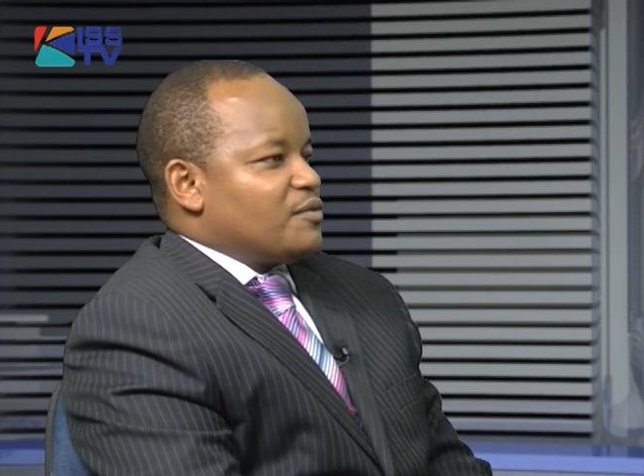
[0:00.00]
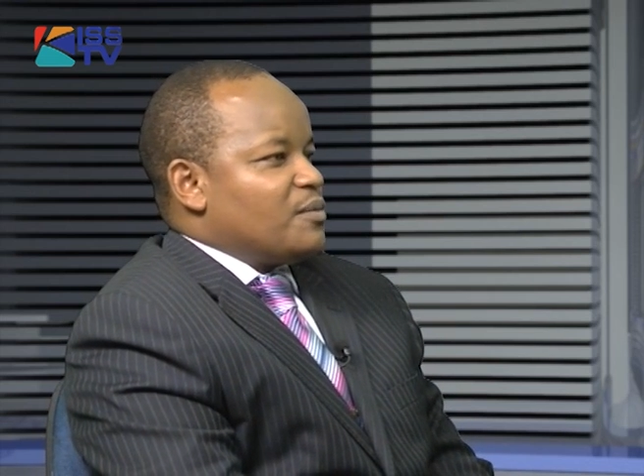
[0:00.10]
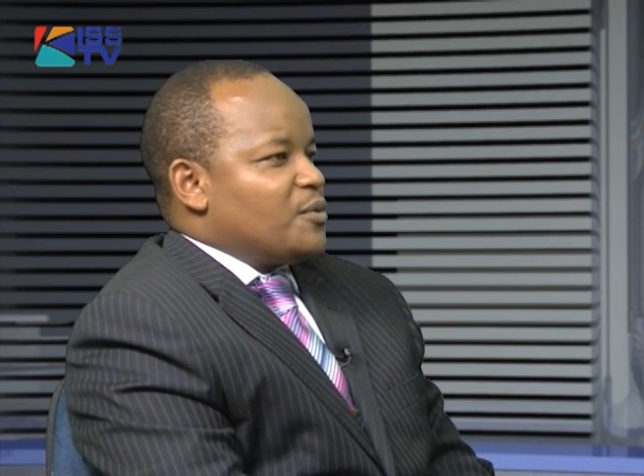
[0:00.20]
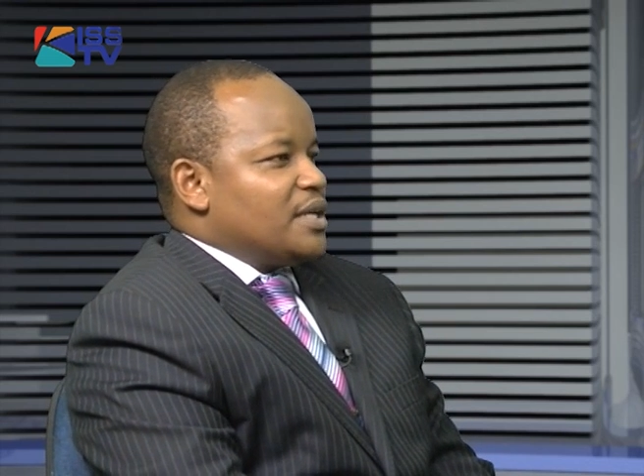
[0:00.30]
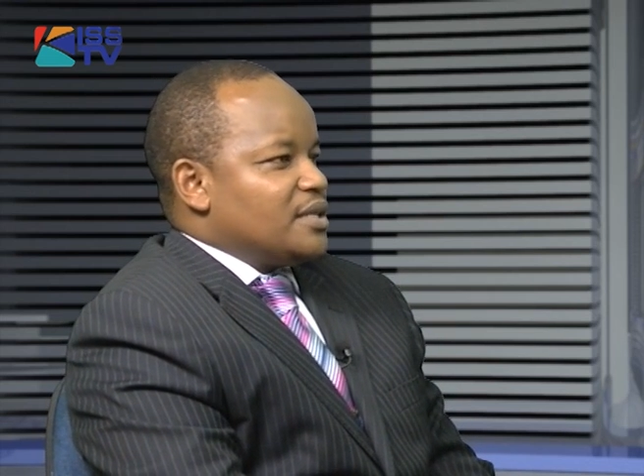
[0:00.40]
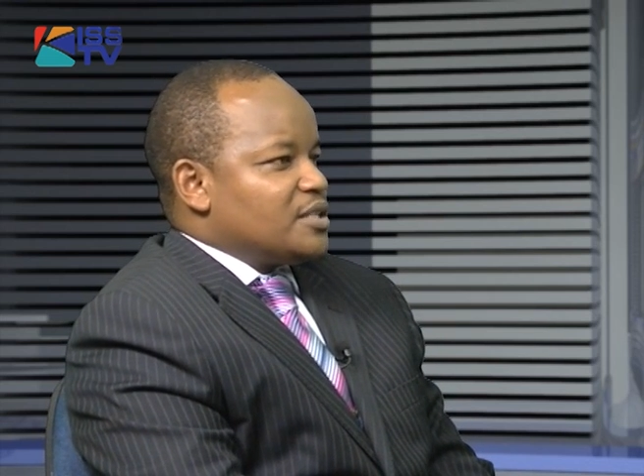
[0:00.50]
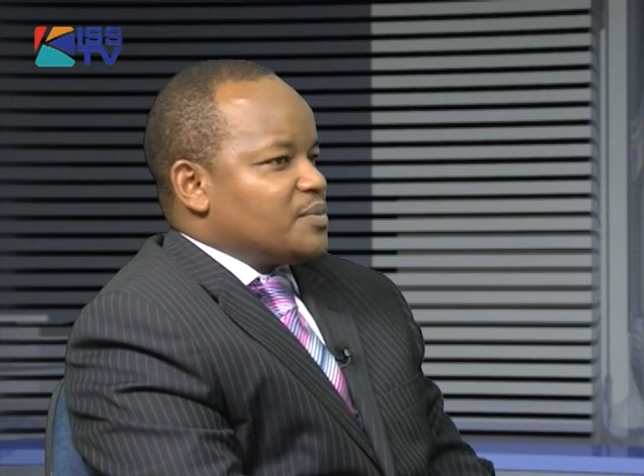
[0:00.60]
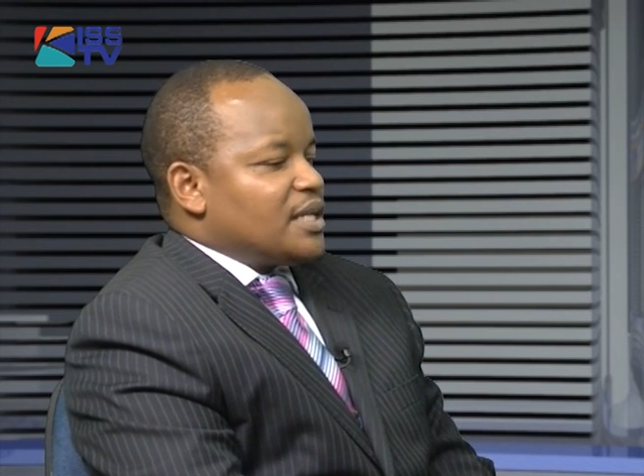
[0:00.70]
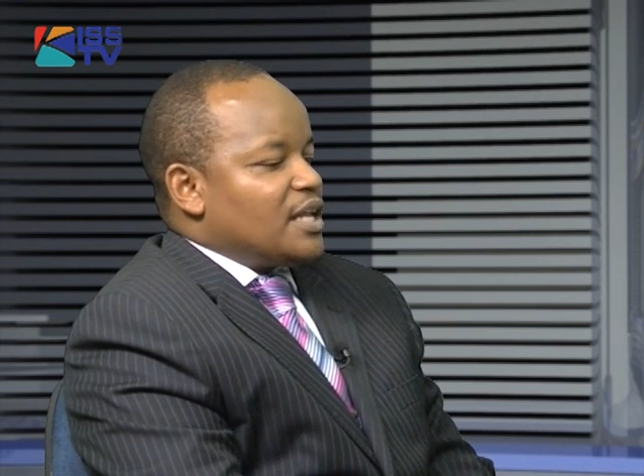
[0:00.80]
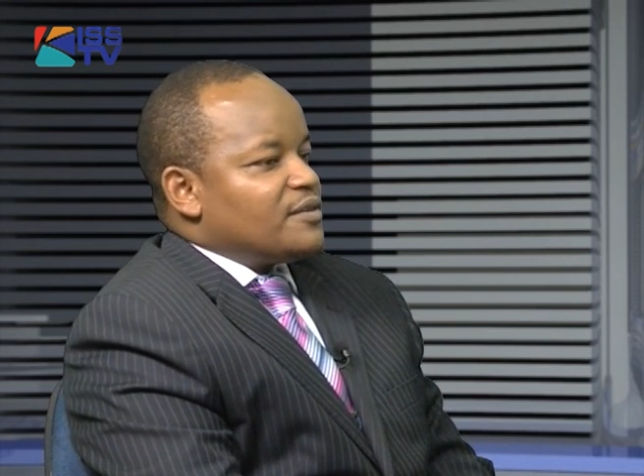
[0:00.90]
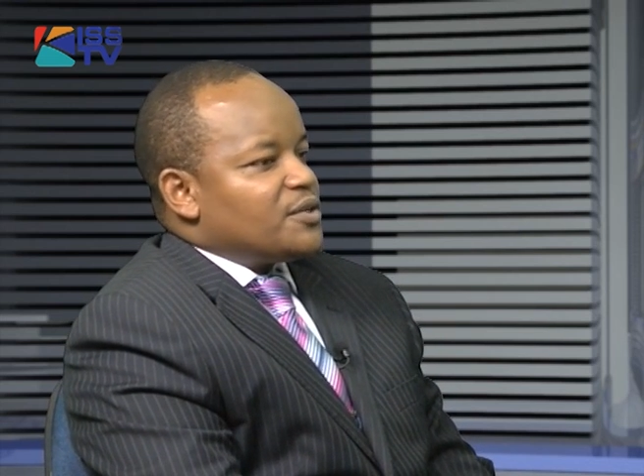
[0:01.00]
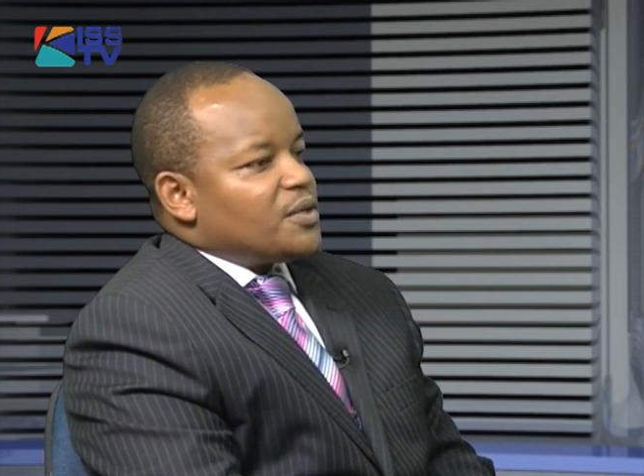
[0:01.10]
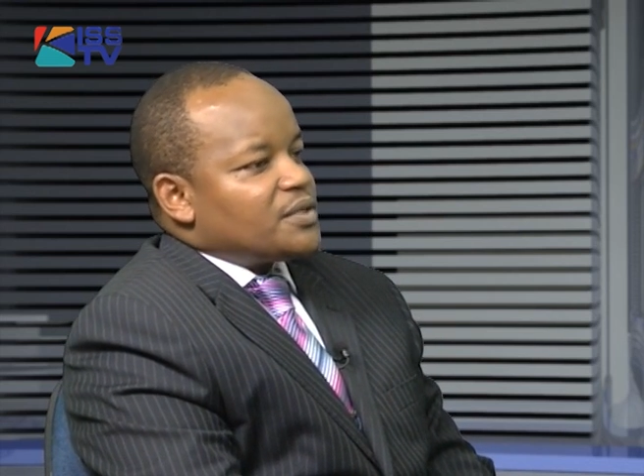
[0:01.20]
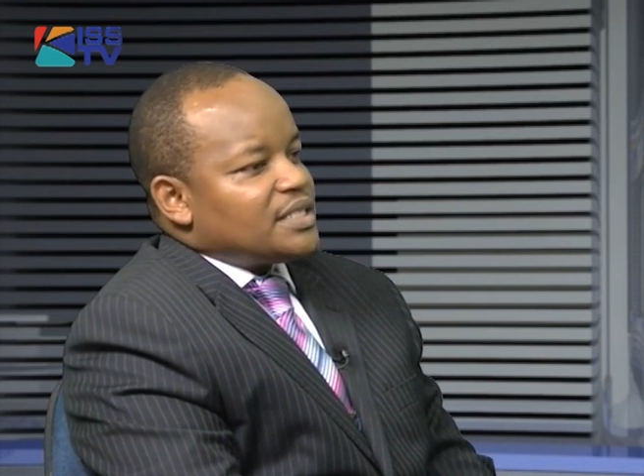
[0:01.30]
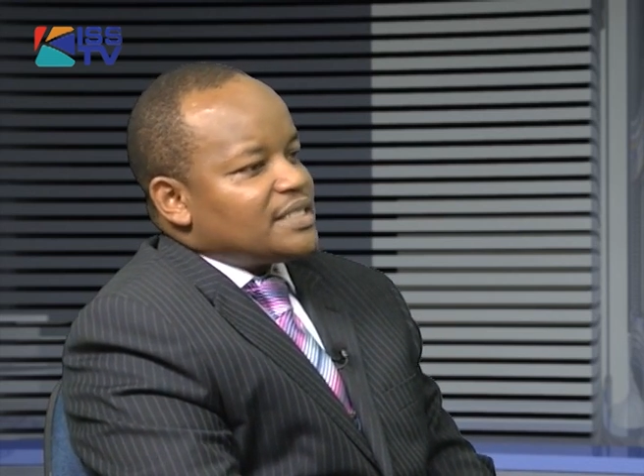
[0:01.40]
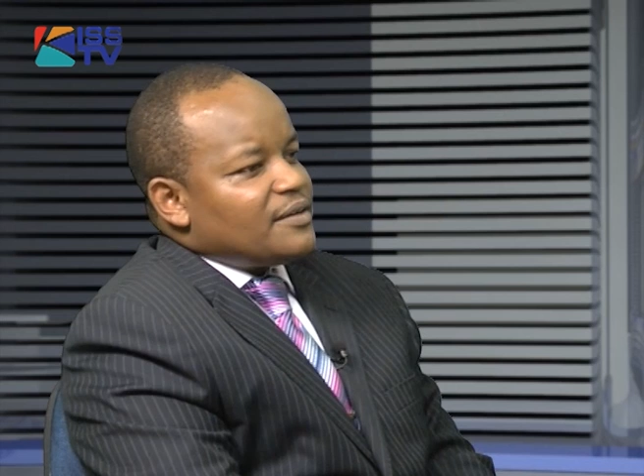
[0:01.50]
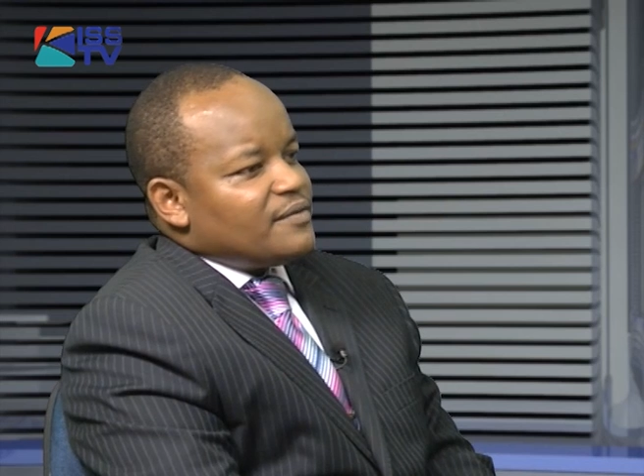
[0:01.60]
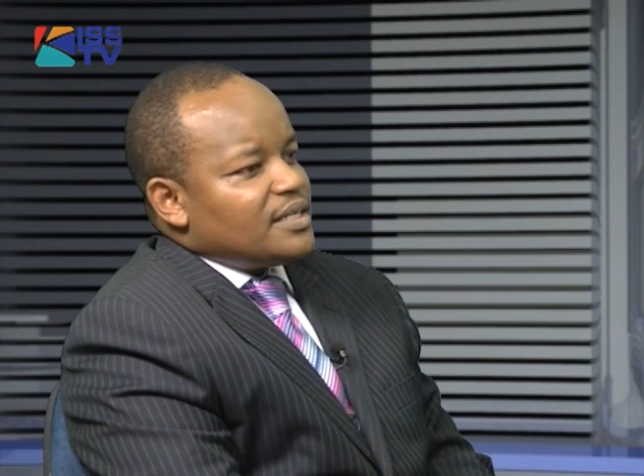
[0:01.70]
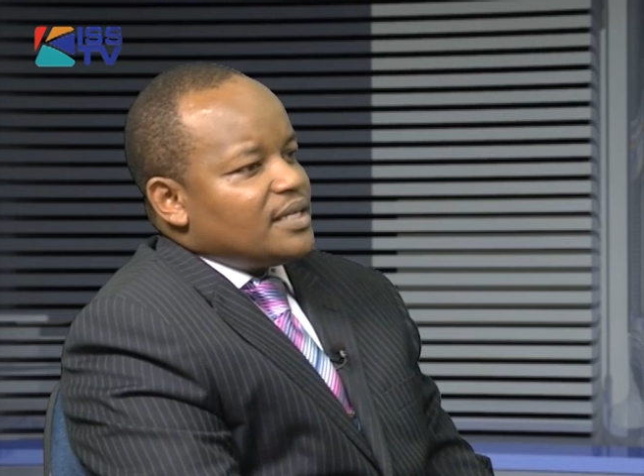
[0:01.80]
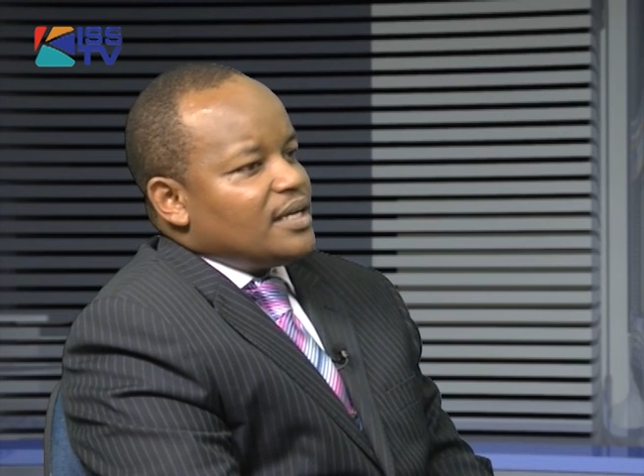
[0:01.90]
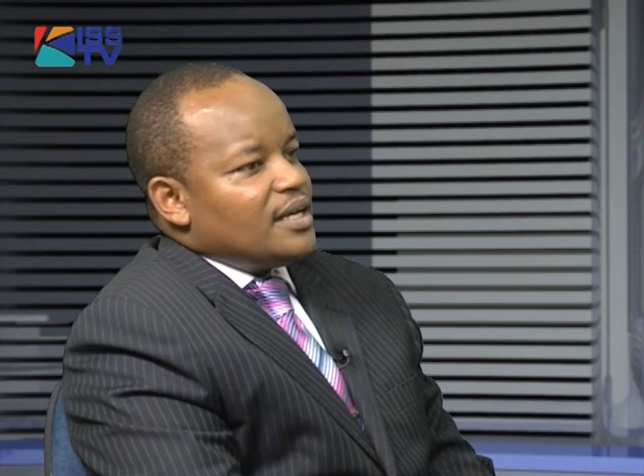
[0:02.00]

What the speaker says: of everybody else, especially after 2007.